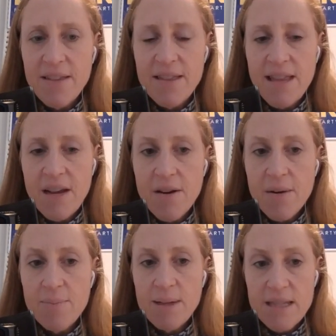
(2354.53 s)
their
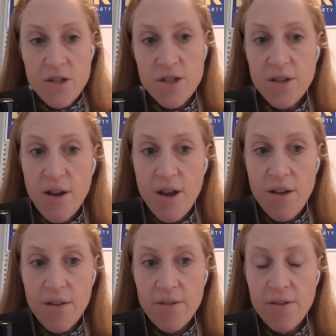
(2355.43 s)
position
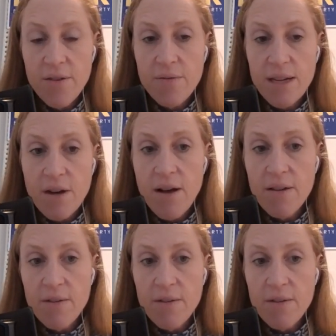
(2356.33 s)
on the recall